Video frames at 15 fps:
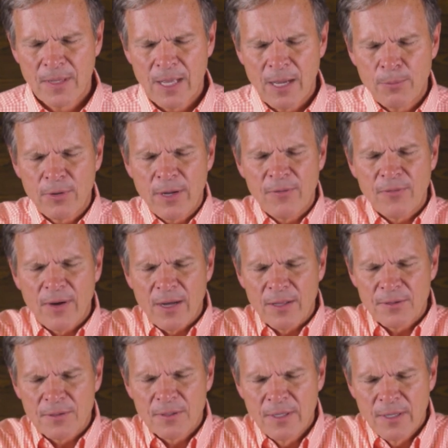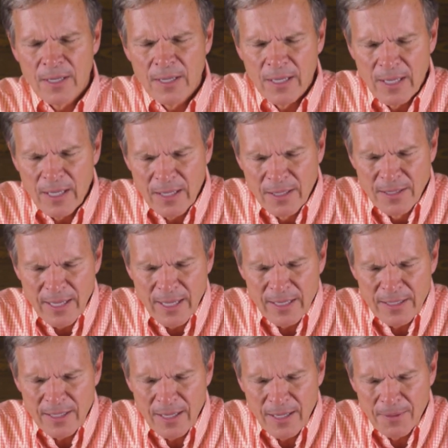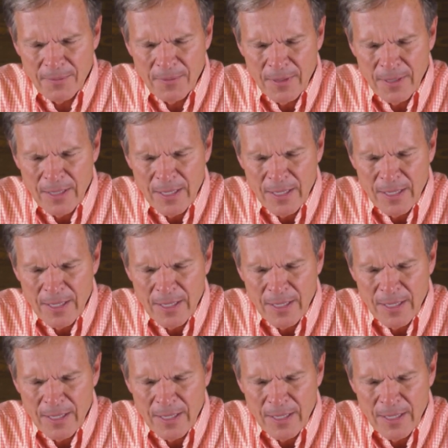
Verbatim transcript: I pray, Father, that, um,